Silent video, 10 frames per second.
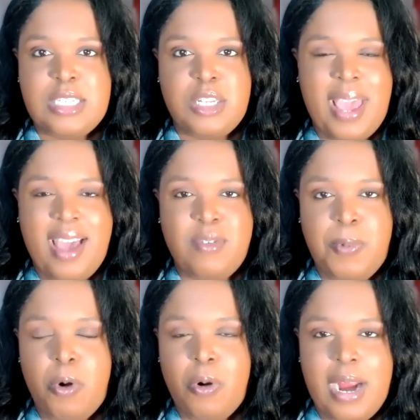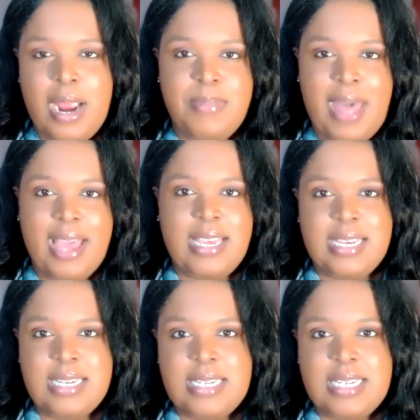you may have a program that
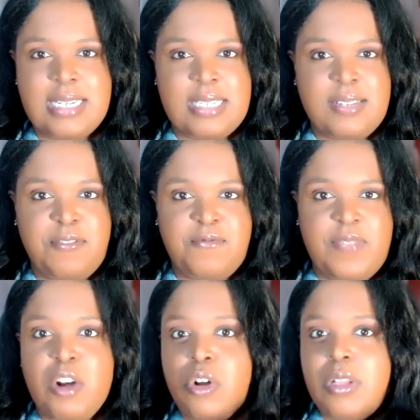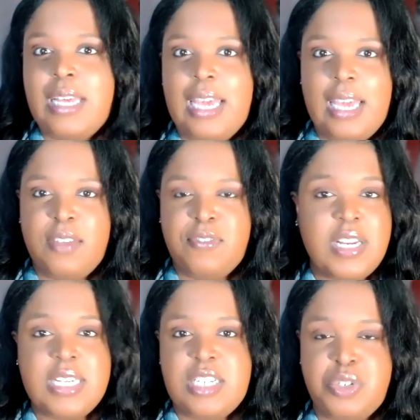is federally
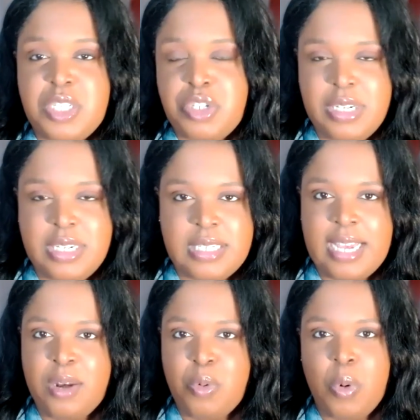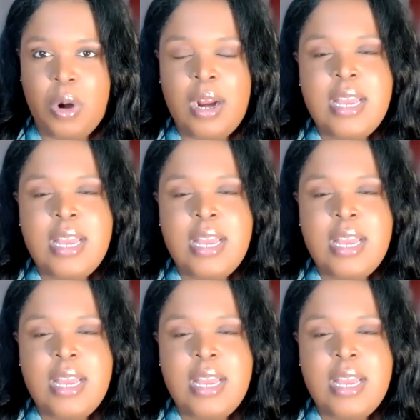funded to a certain extent or